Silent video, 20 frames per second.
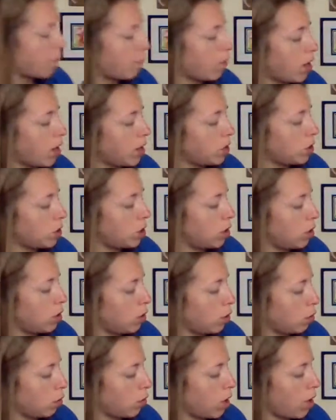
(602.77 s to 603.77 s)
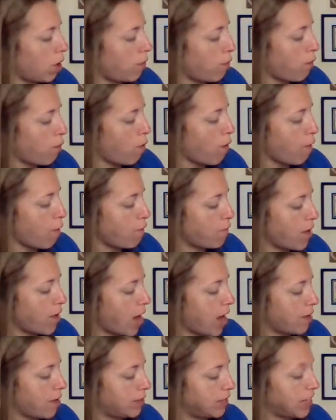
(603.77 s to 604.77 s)
1, 2, 3, 4,
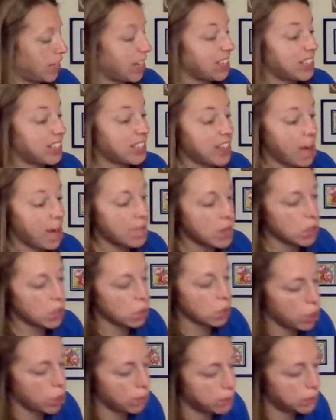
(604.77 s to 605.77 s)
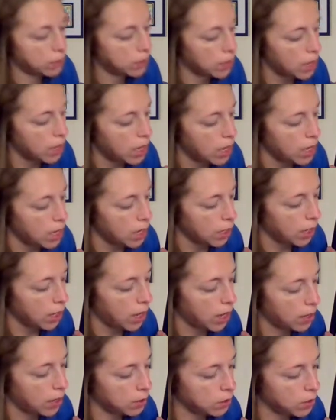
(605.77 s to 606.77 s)
5, 6, 7 groups.
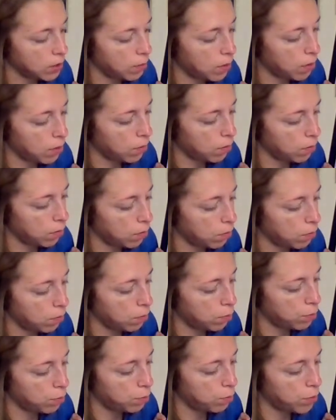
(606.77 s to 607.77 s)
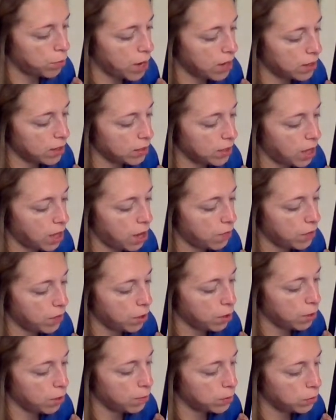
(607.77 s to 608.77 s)
Okay, so I'm going to break this off in
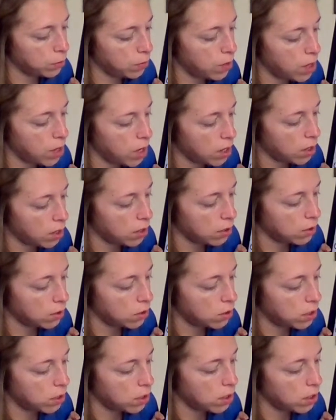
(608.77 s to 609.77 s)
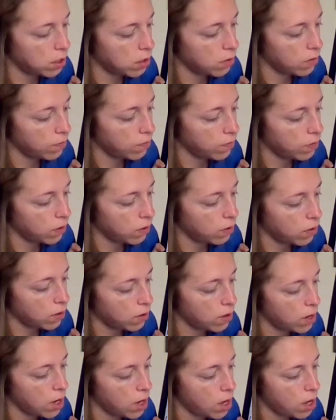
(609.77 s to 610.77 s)
groups. 1, 2,
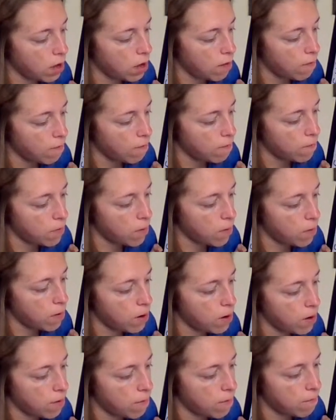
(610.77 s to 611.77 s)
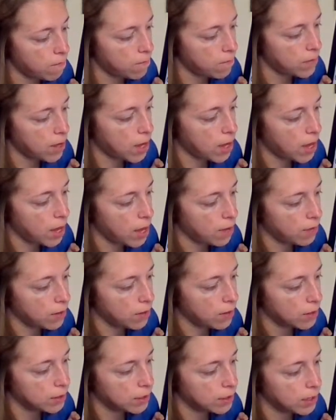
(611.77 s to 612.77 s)
3, 4, 5,
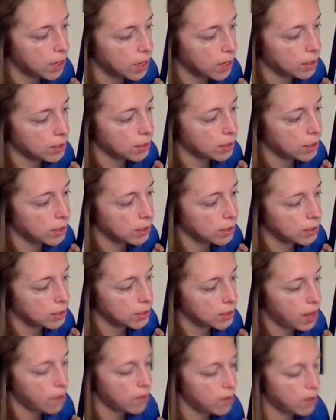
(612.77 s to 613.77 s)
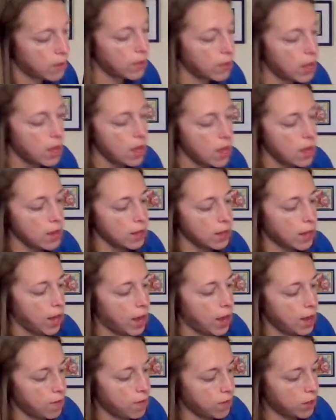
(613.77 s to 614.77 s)
6, 7.
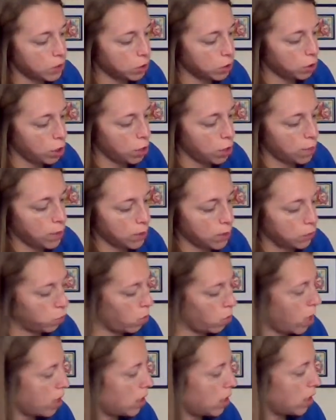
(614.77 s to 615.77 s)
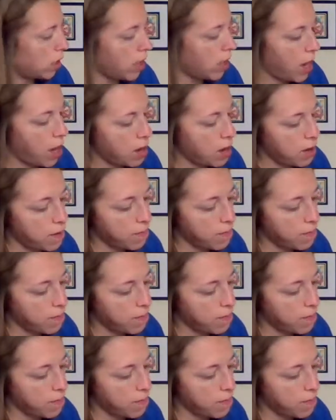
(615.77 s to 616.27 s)
Okay, and this group is 1 to 10,